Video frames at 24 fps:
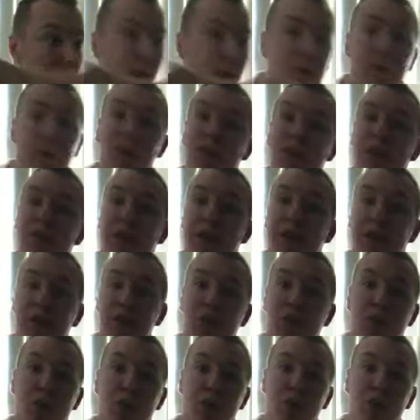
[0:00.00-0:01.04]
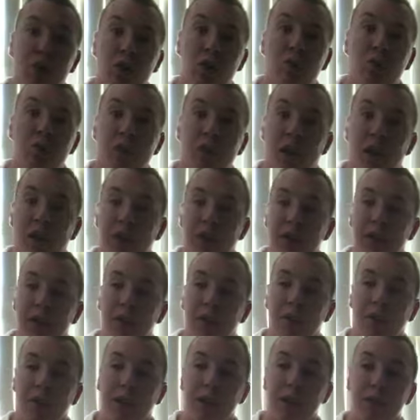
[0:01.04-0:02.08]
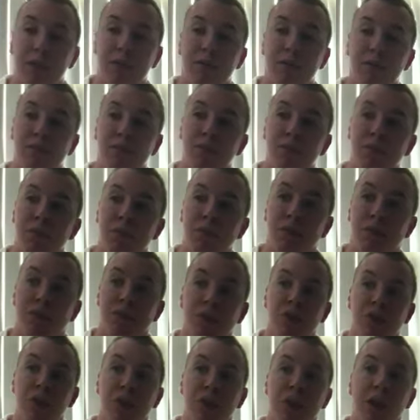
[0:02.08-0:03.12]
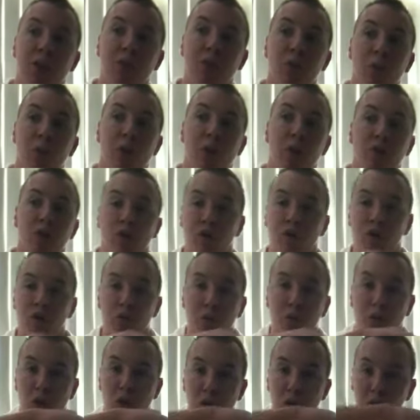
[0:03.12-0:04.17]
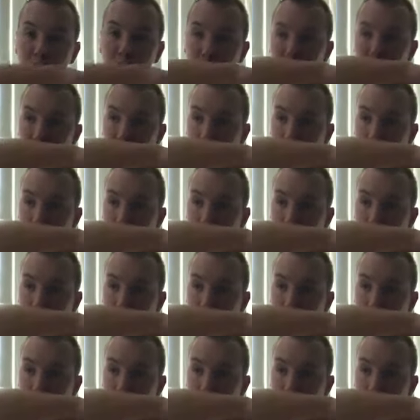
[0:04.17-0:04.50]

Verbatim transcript: I really like this one too. I think I like Virgin Island Water a little more.